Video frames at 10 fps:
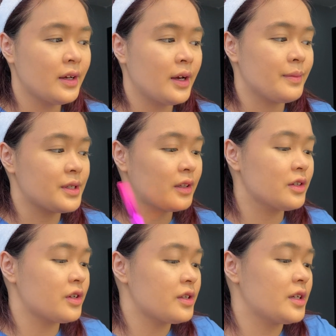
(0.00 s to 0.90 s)
I'm still
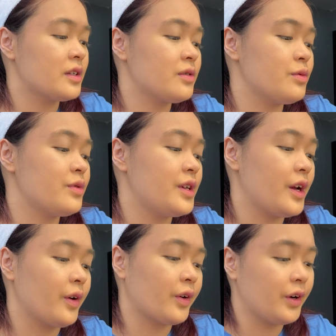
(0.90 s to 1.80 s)
adjusting to the
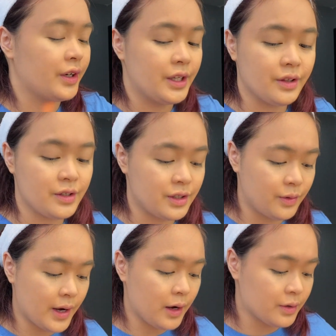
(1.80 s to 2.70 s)
aircon in this new
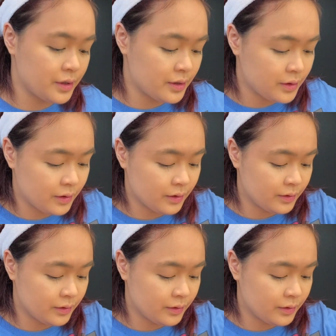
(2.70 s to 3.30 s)
house, so